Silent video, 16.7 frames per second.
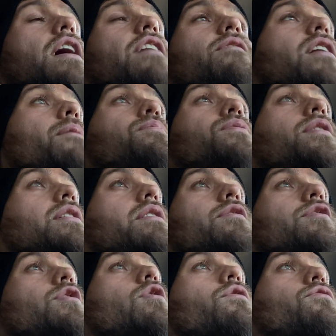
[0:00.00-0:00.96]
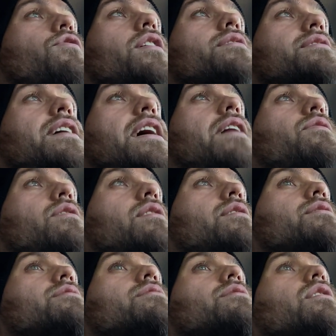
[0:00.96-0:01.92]
I've got plenty of adult friends that have
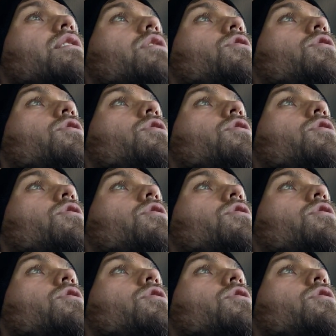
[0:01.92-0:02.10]
kids